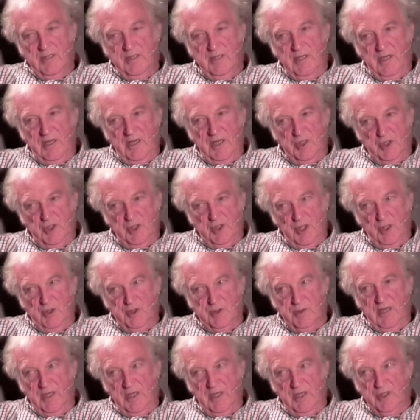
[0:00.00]
I
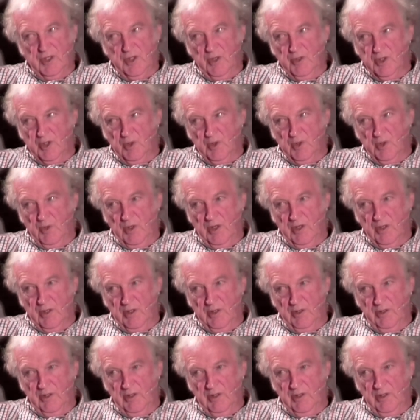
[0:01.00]
chose to work
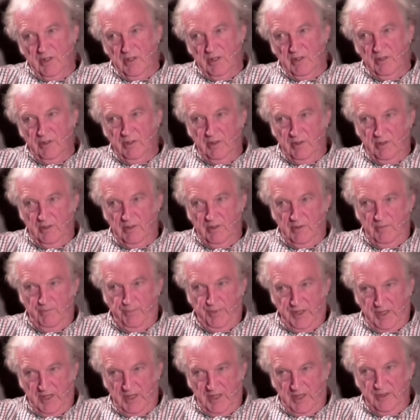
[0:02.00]
on
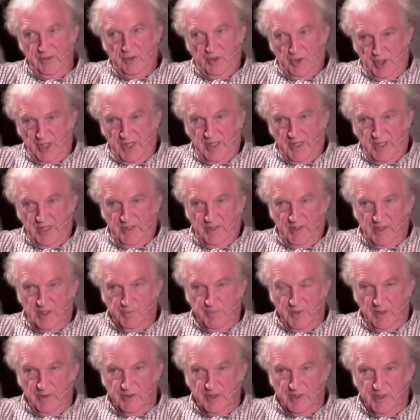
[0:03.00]
plant genes
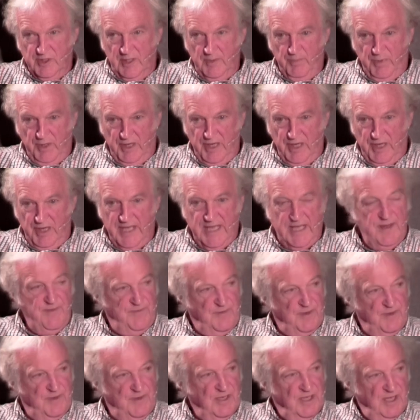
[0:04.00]
because I
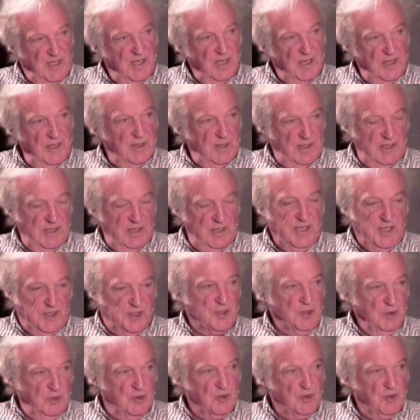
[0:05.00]
believed, and it's
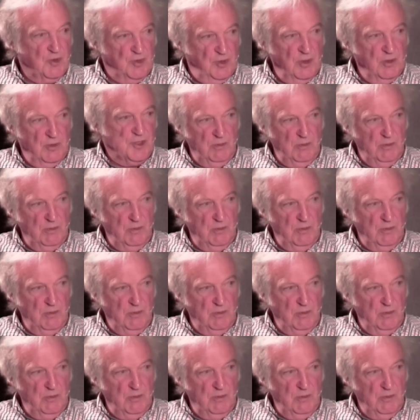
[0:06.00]
still true,